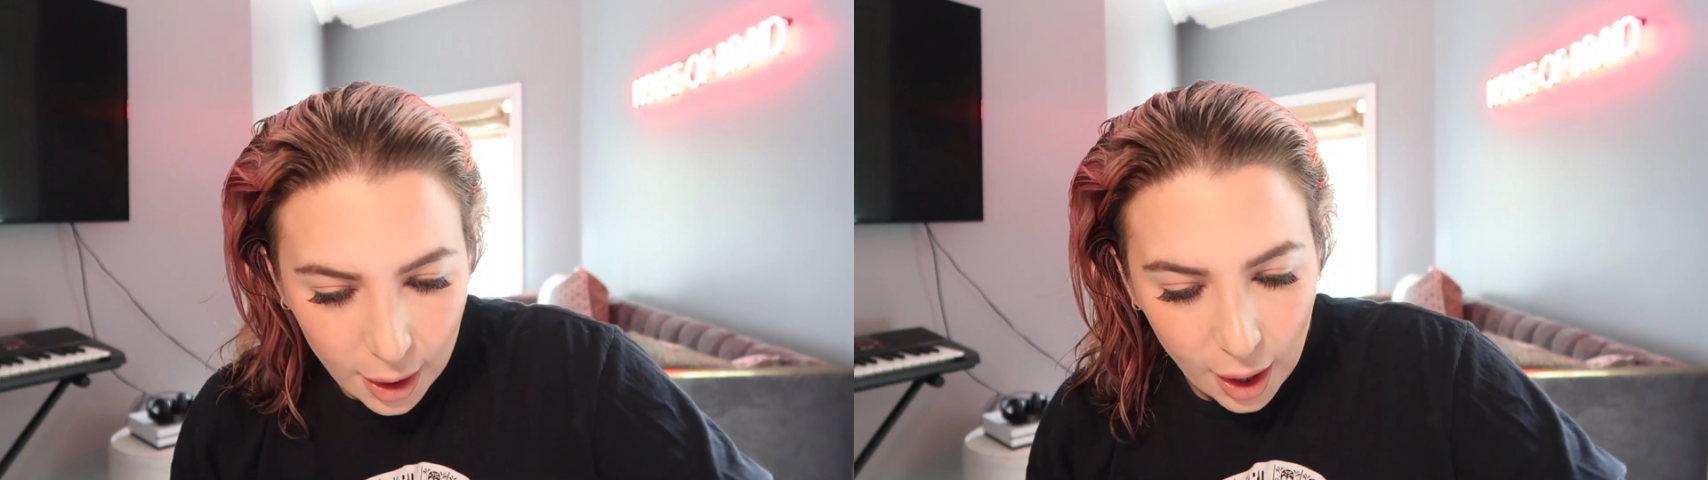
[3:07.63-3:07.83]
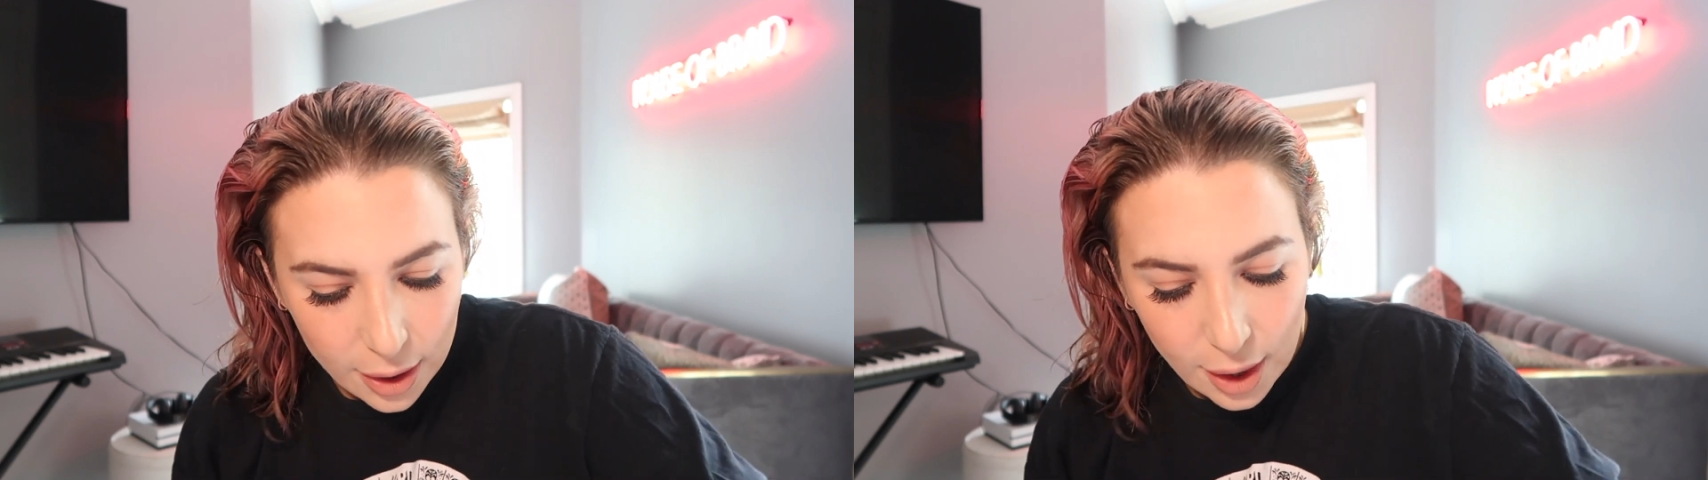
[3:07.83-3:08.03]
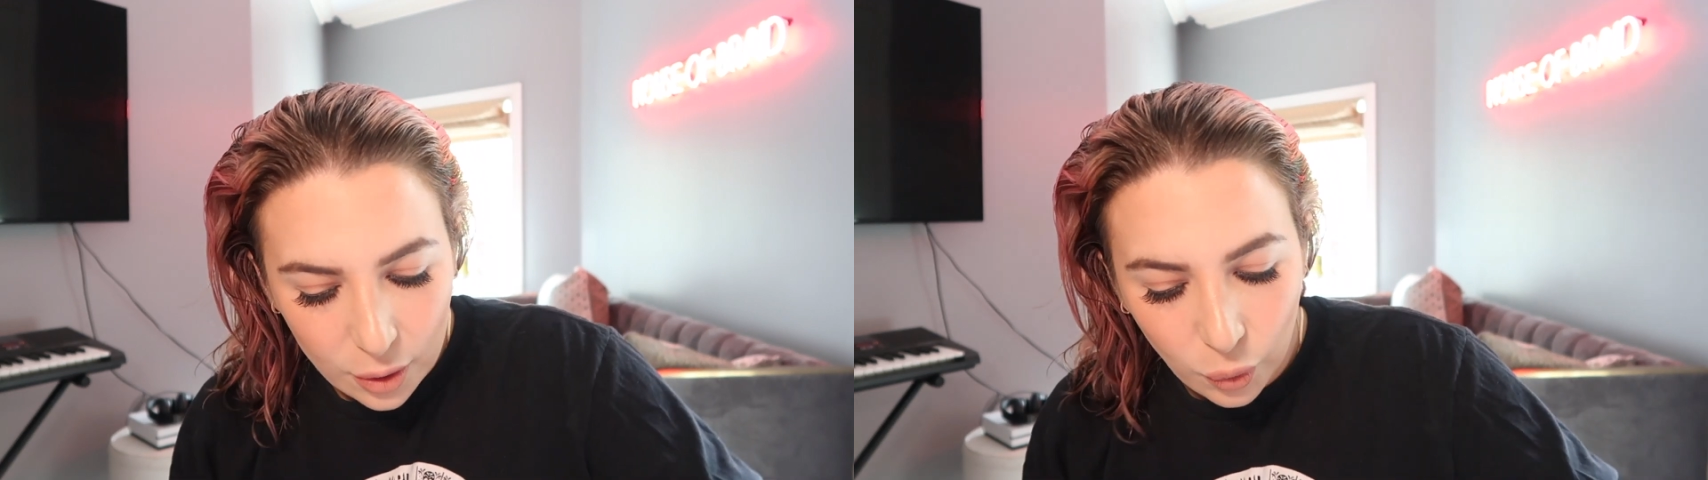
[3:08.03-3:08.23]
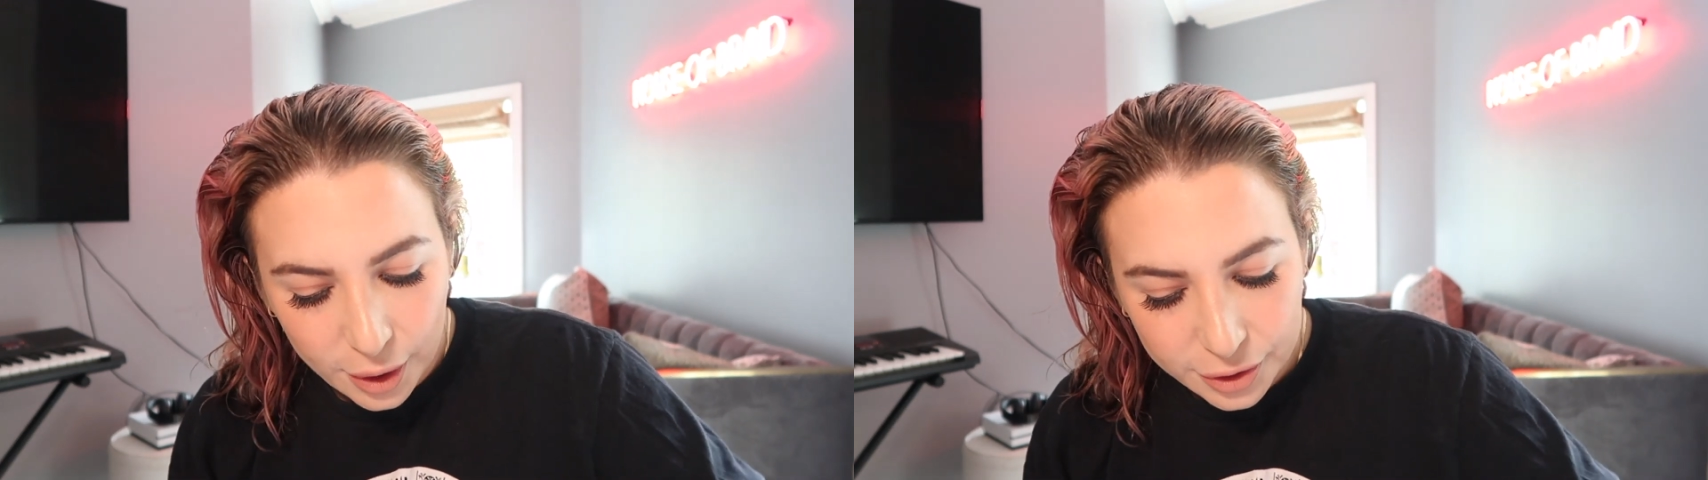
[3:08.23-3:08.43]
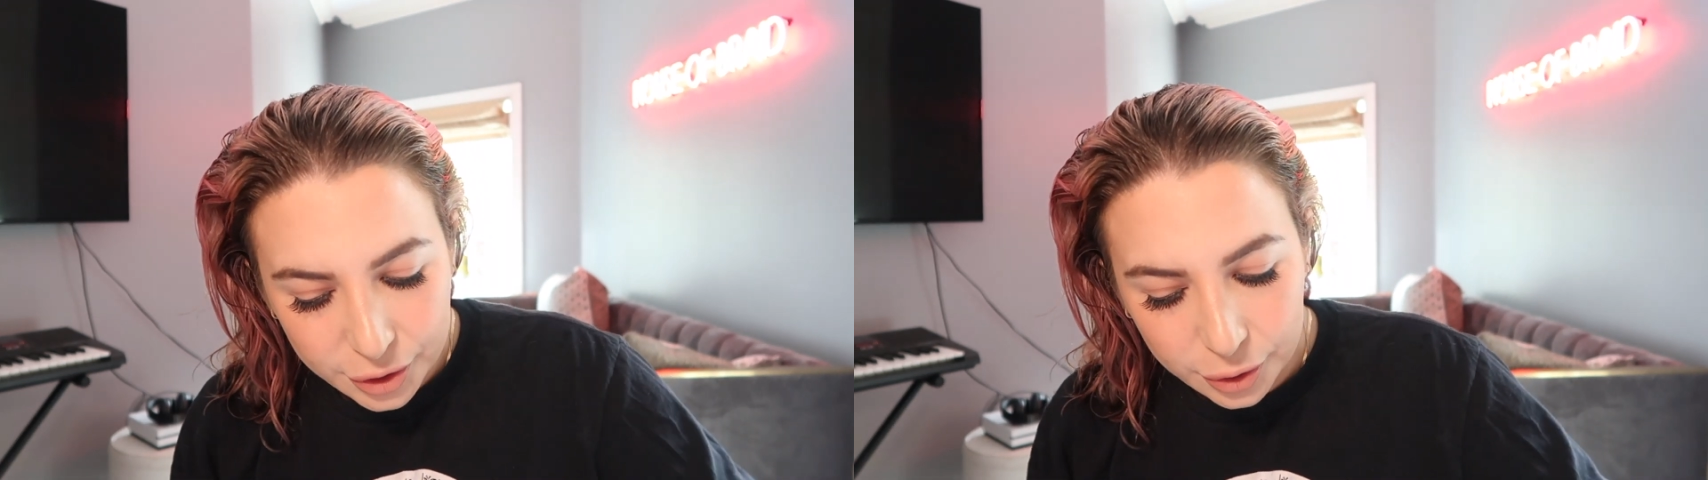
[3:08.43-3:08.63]
And then
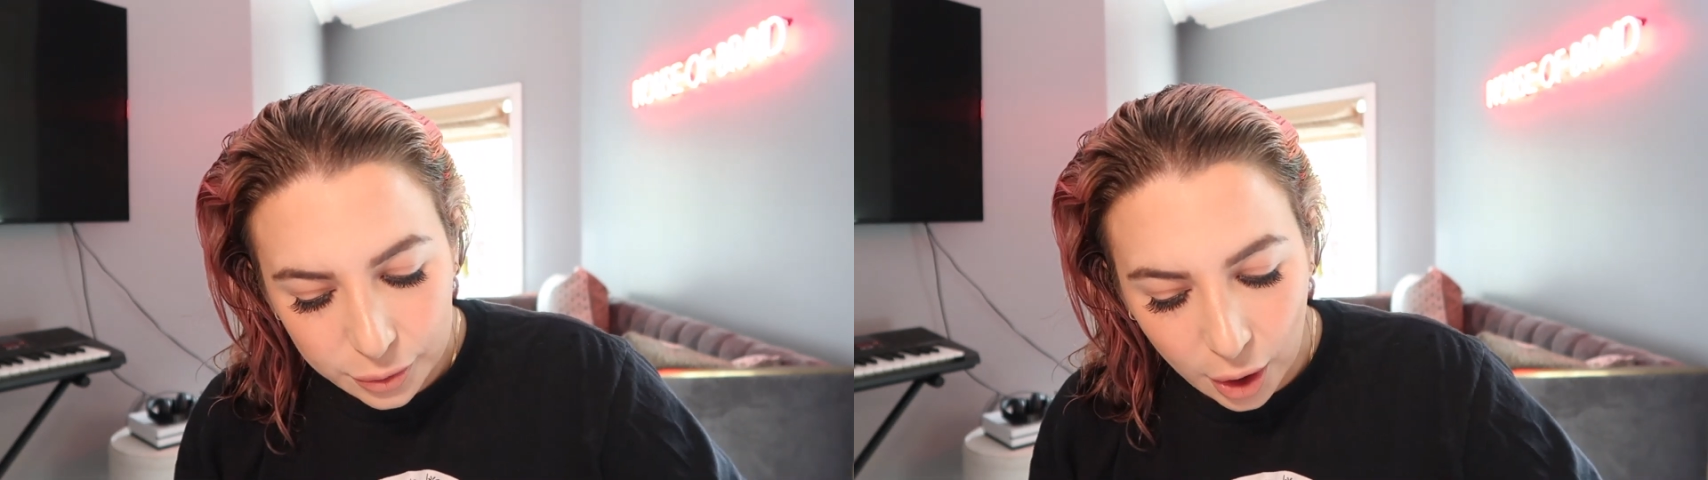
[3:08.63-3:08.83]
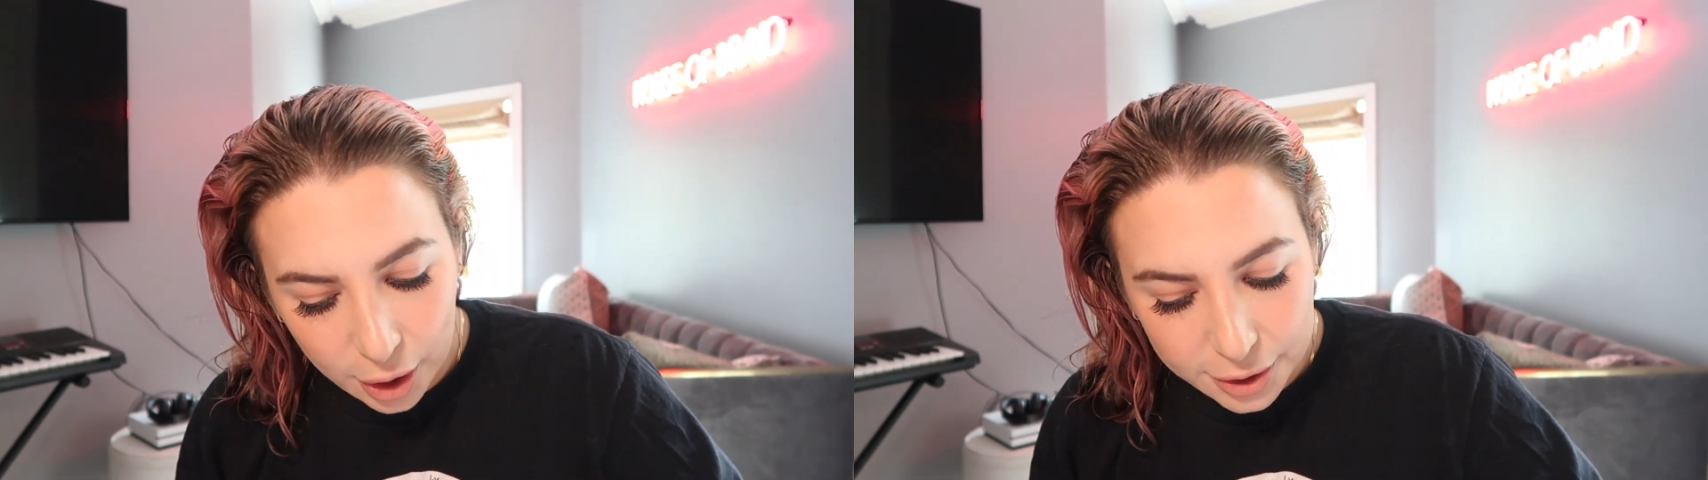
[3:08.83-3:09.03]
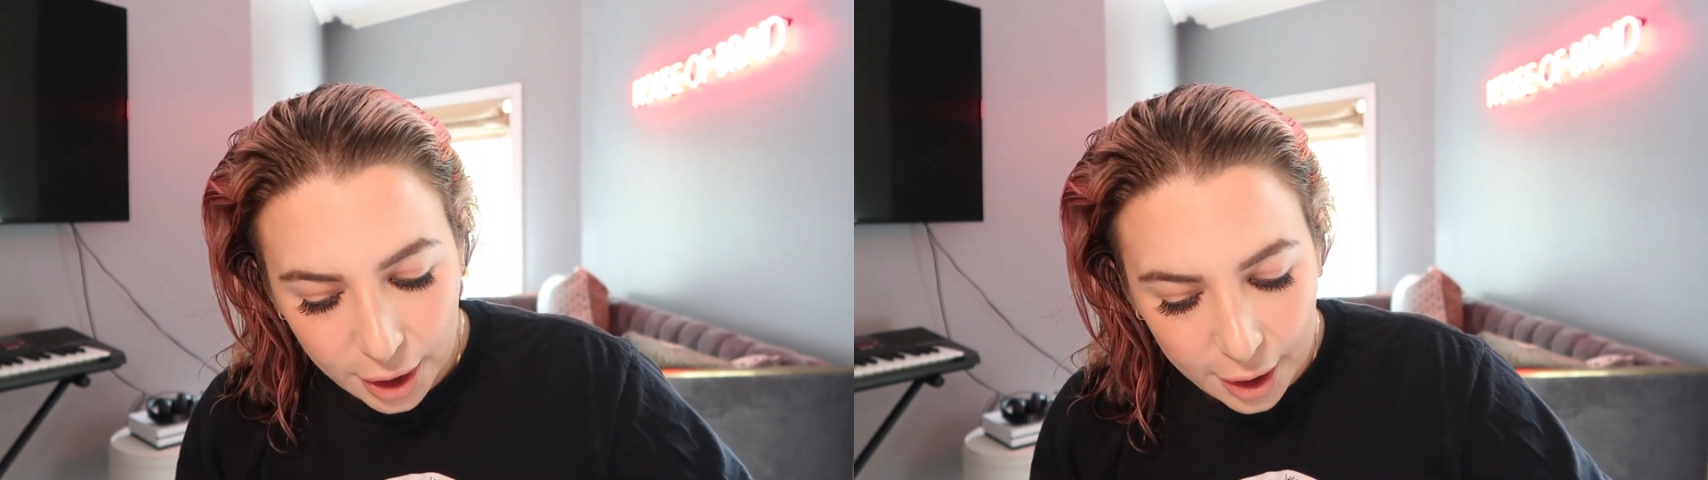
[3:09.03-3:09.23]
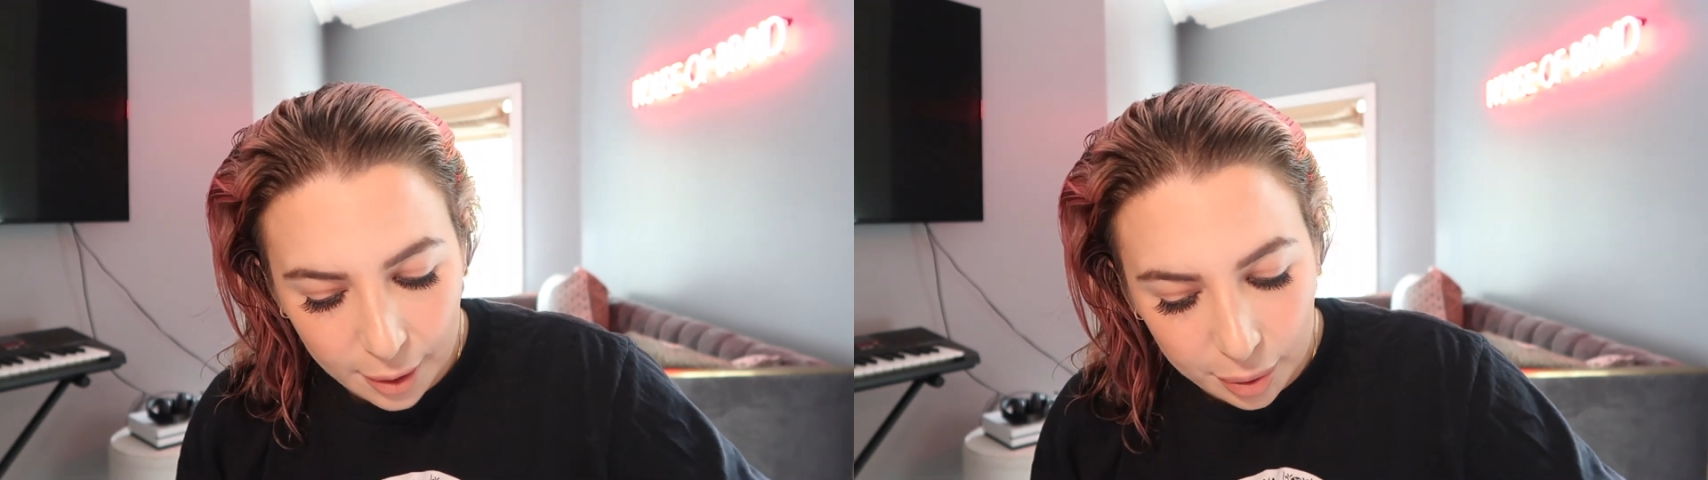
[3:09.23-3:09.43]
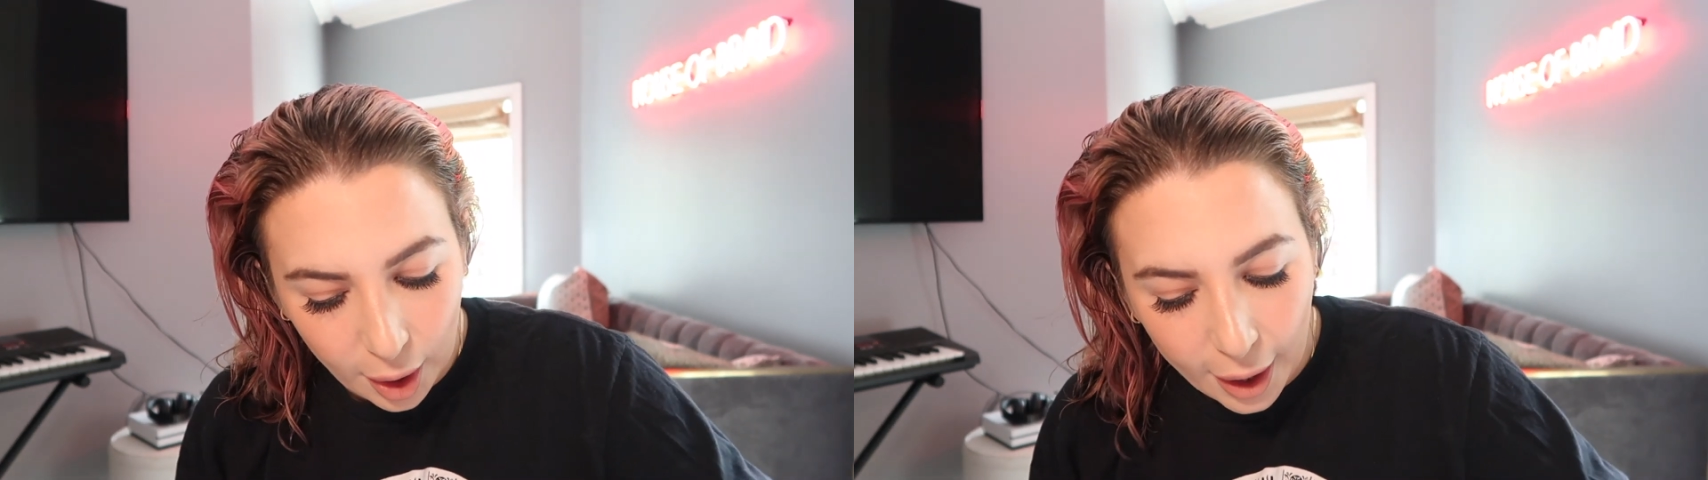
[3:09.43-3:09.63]
once you are done
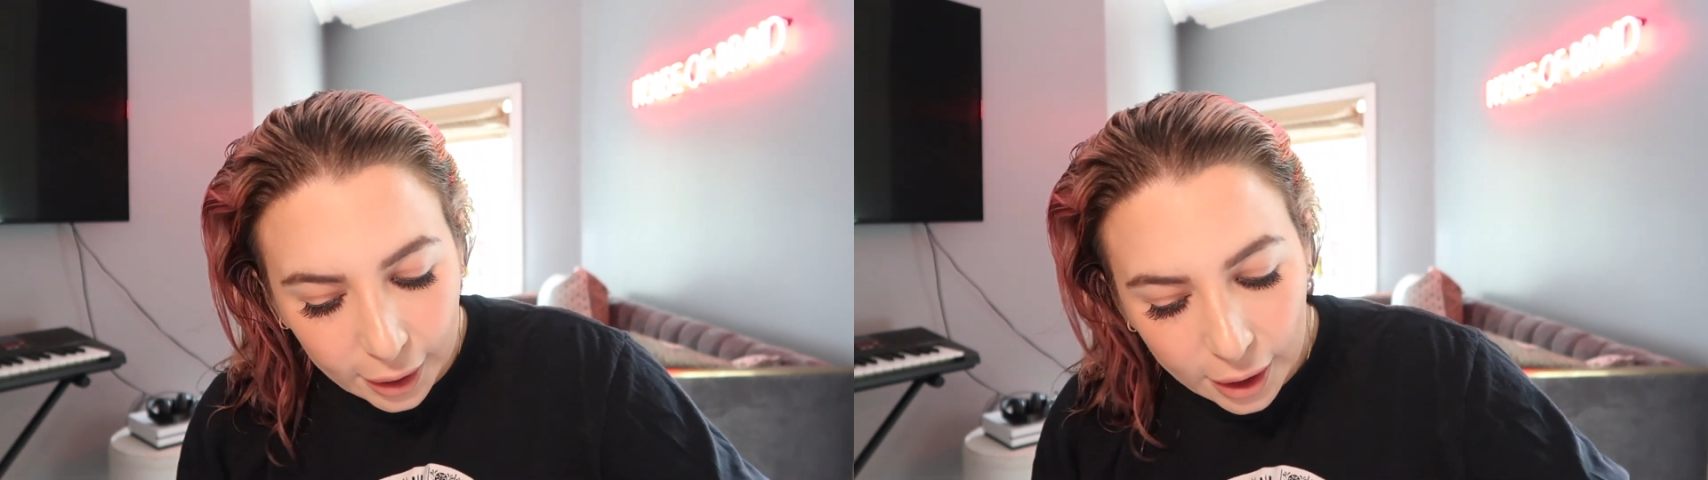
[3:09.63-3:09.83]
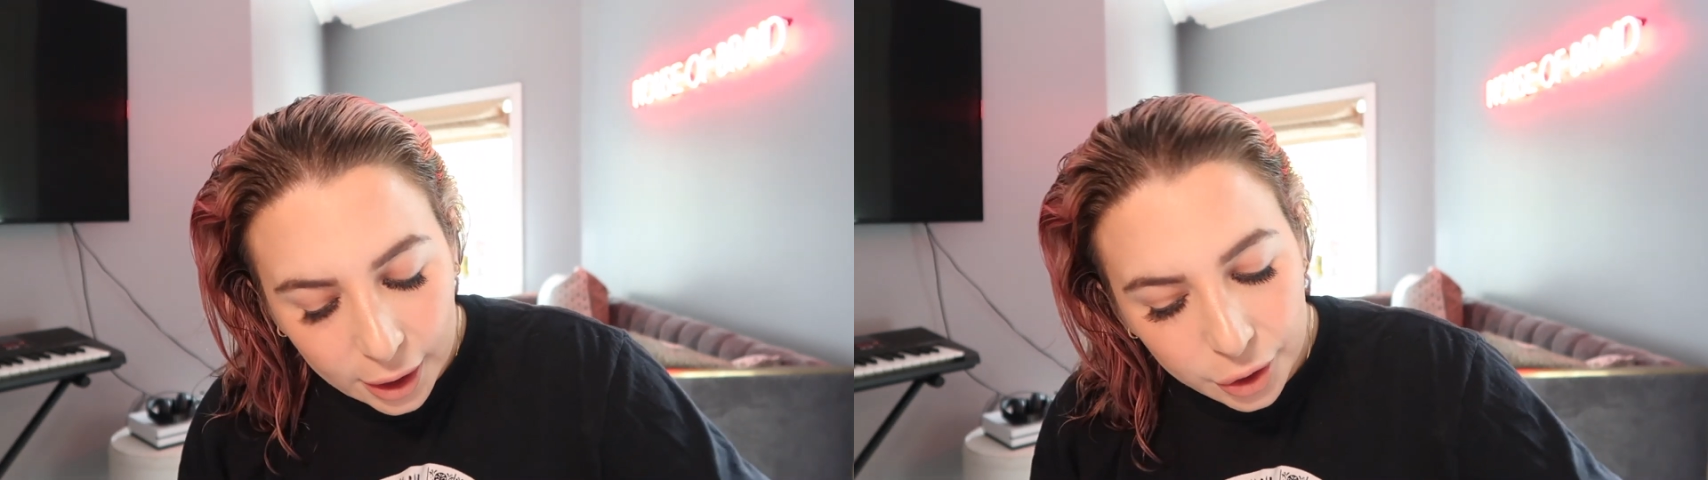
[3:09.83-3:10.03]
applying it,